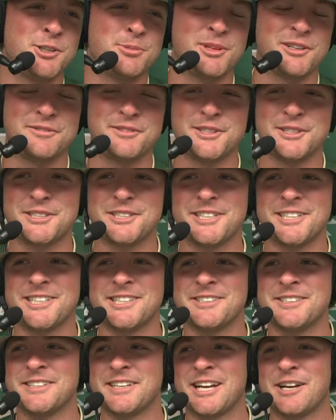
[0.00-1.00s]
my first year
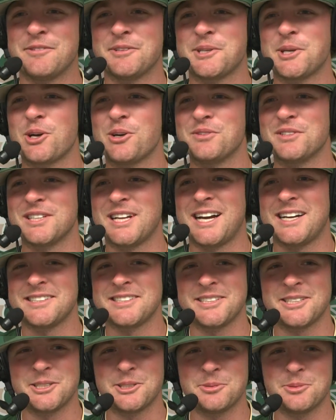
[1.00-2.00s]
and then having COVID last
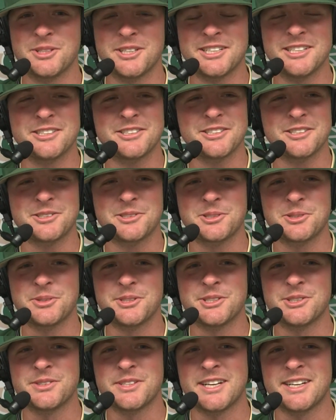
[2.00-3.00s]
year. But it's just
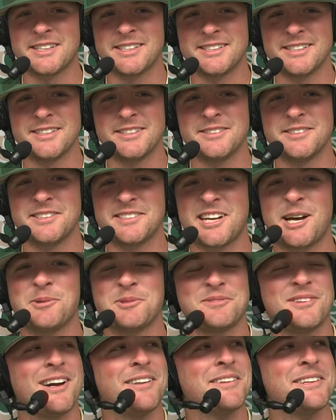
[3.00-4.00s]
surreal that the time's
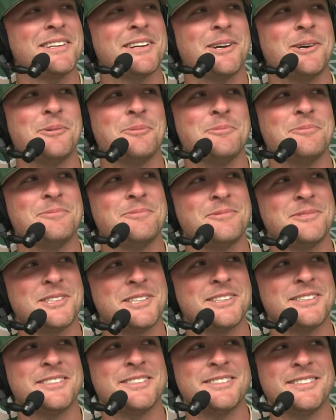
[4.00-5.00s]
finally come
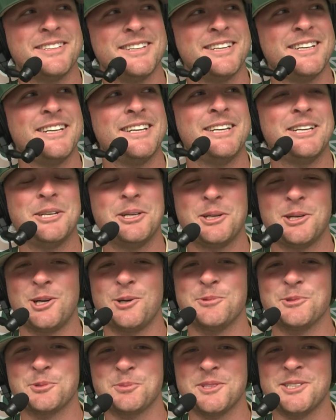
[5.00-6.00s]
to
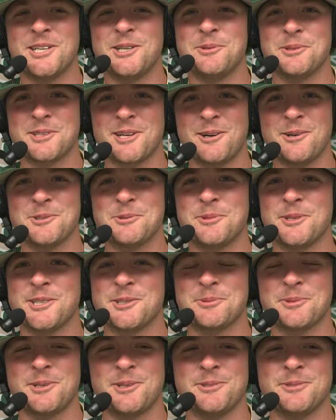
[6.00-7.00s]
almost be done with college
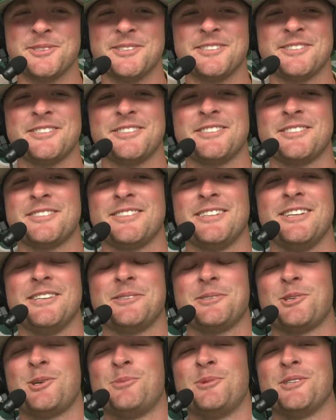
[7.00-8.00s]
baseball, and it's
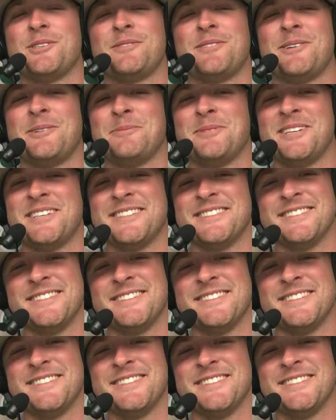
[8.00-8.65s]
so much fun, man.